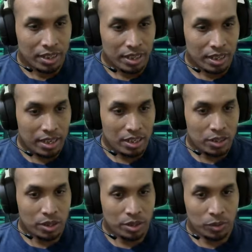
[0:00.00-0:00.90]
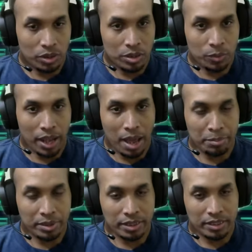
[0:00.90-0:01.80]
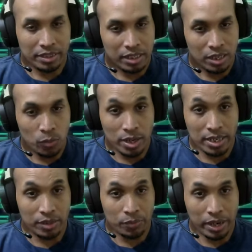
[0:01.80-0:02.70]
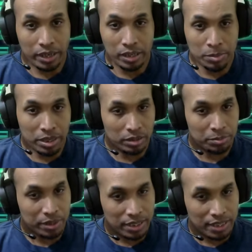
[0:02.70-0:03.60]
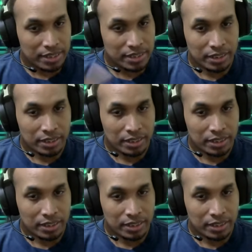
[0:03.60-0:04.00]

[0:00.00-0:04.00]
And look at what happened. He went right in the middle because